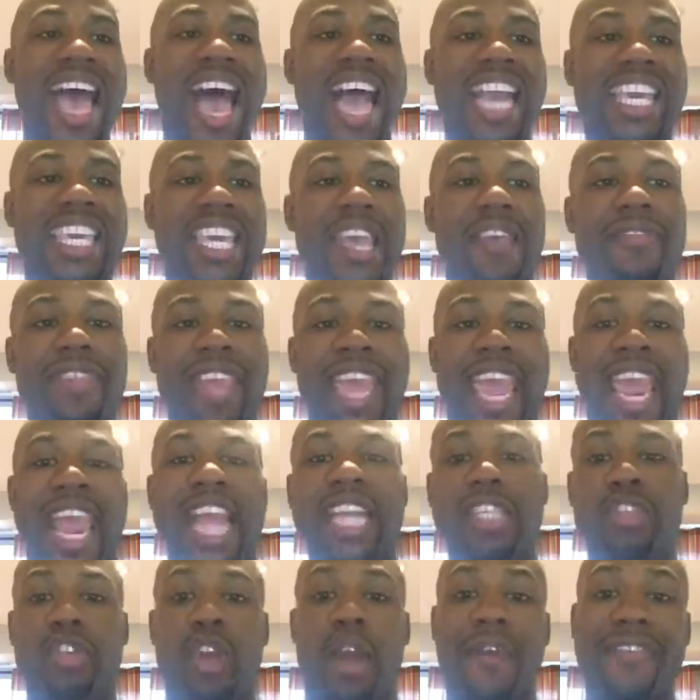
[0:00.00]
I give the
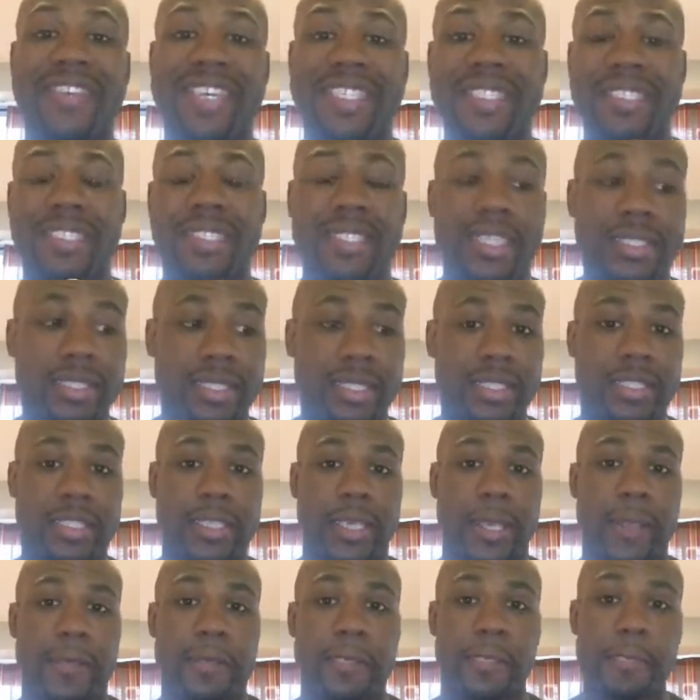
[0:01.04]
answer of
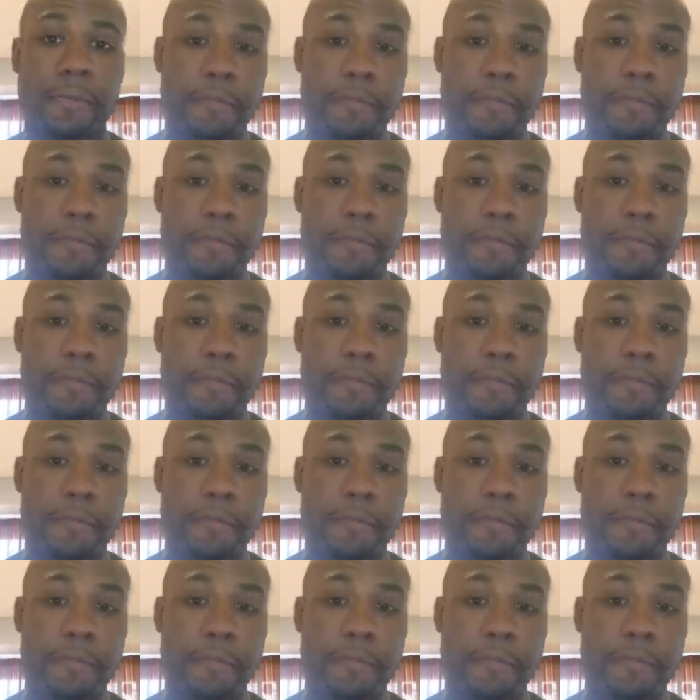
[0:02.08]
consistency.